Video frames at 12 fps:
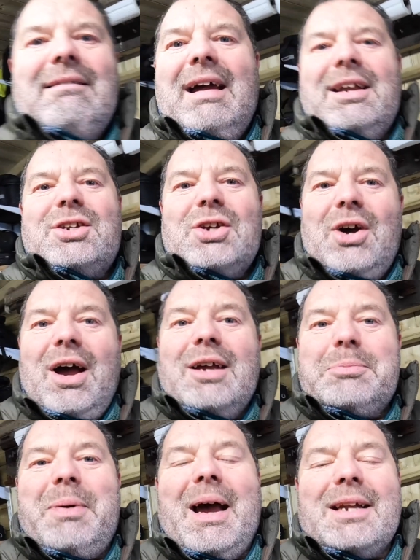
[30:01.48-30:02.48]
Right, so
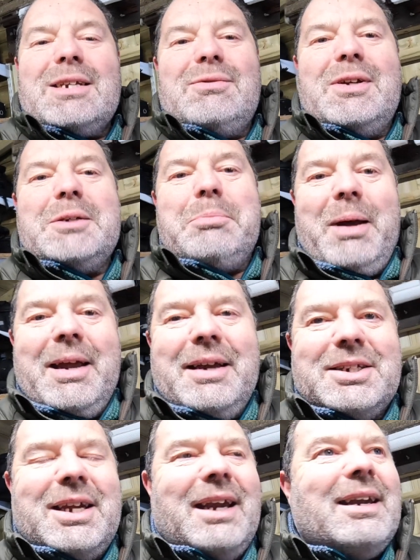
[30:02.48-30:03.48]
as part of his
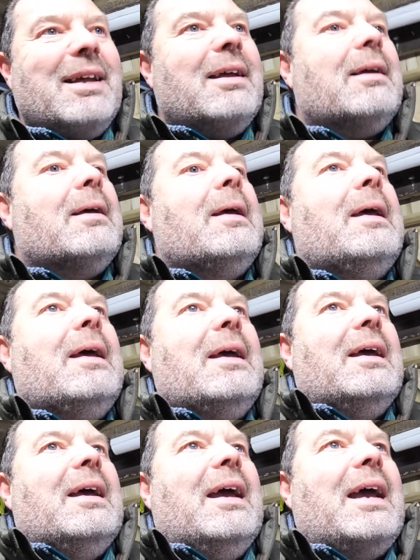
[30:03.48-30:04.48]
painting,
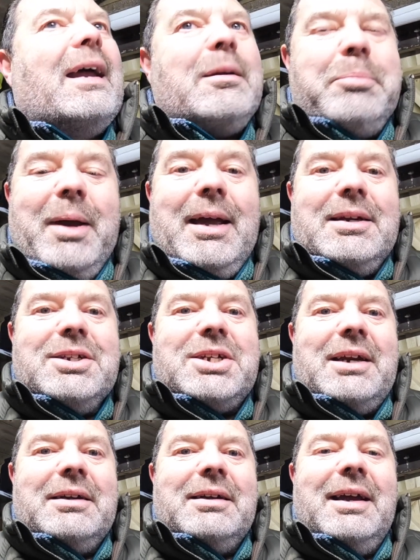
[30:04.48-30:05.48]
he had a
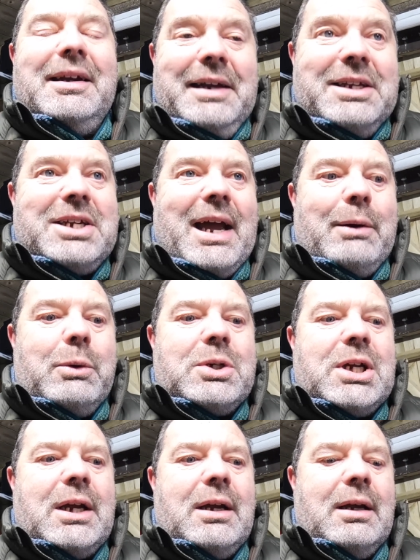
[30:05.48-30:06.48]
painting in his house.